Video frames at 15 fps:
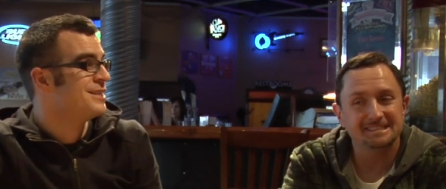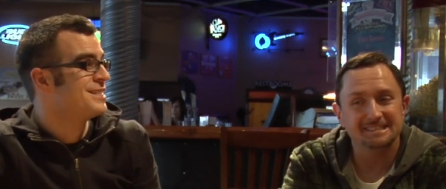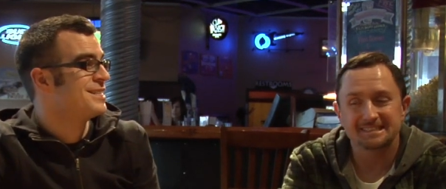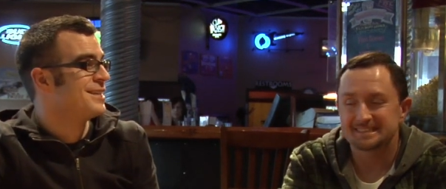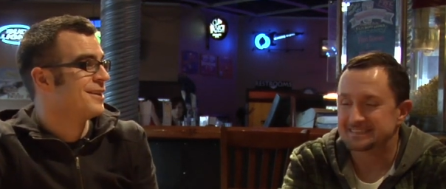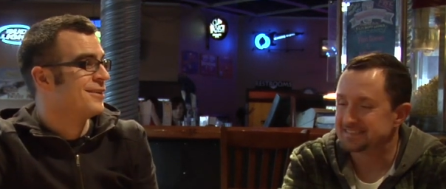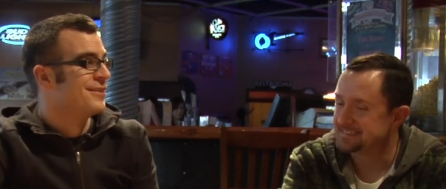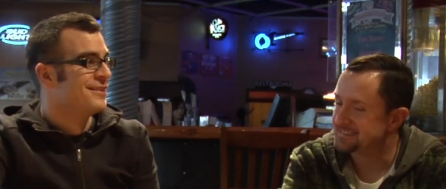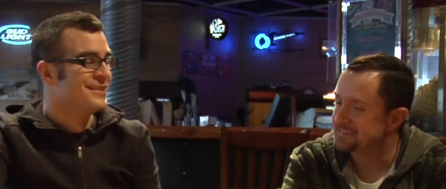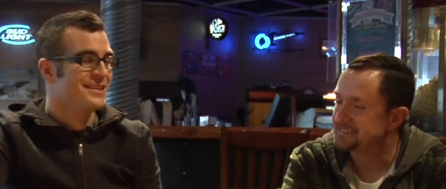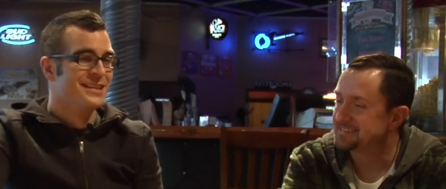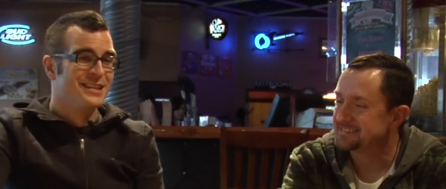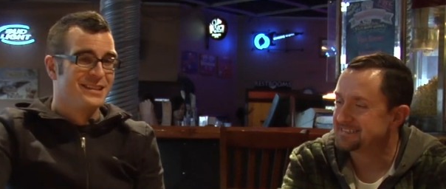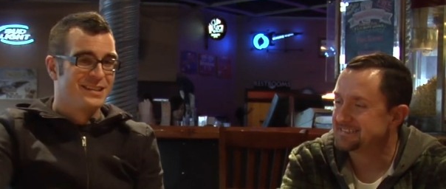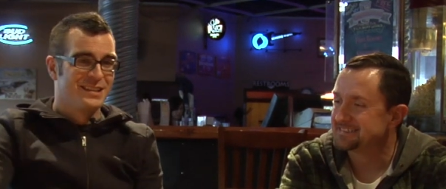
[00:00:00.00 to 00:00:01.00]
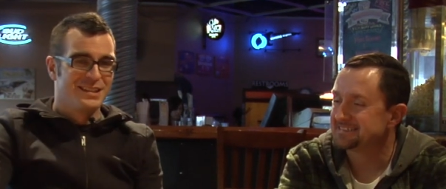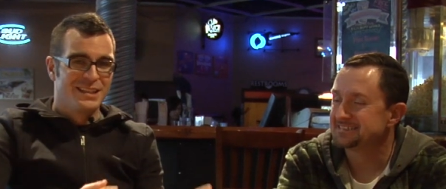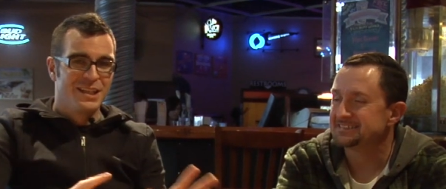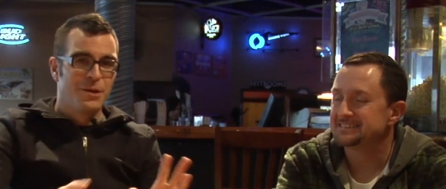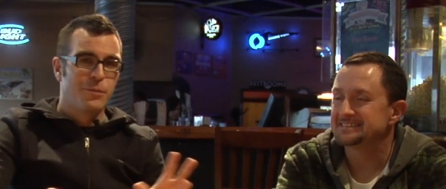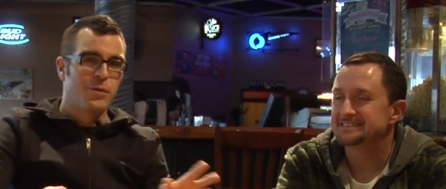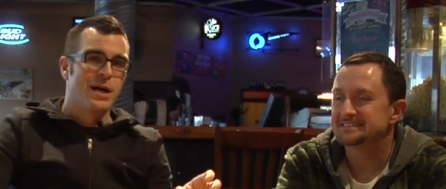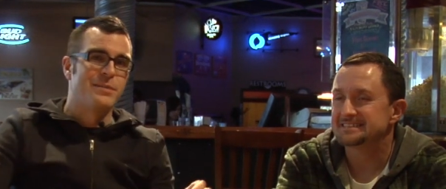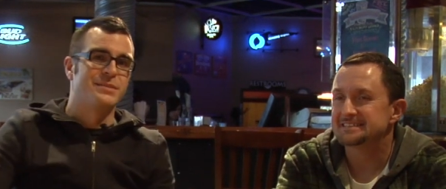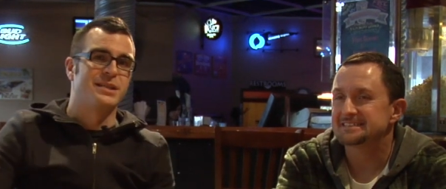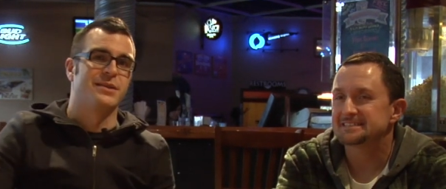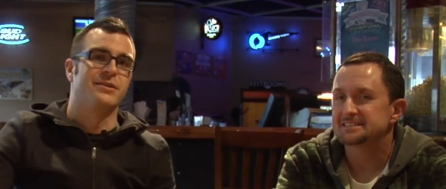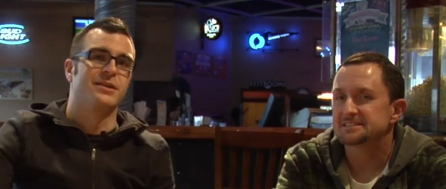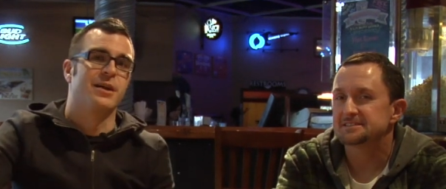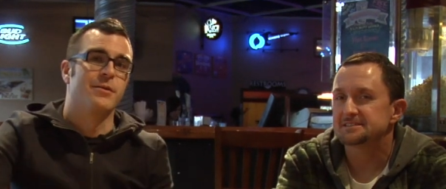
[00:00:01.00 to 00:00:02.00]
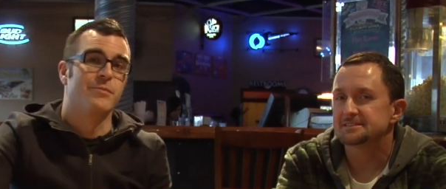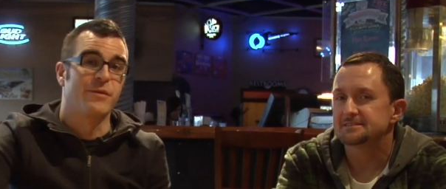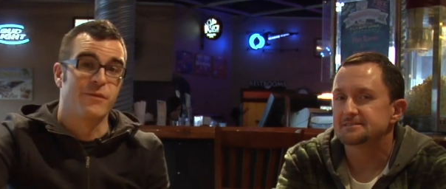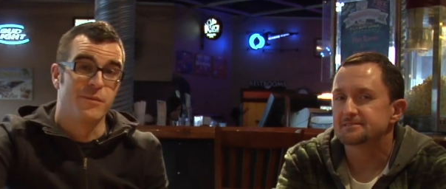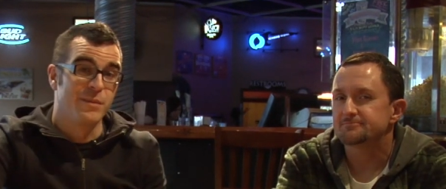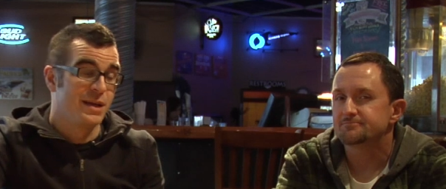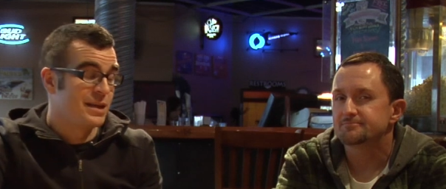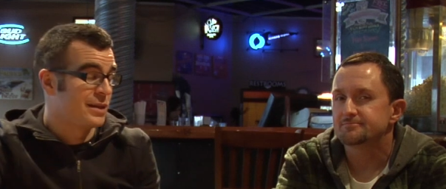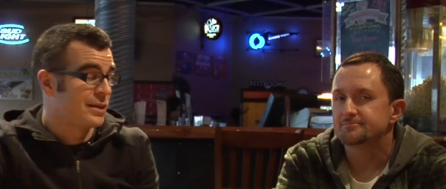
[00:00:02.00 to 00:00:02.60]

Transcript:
Speaker 1: so, little problems here and there, but for me,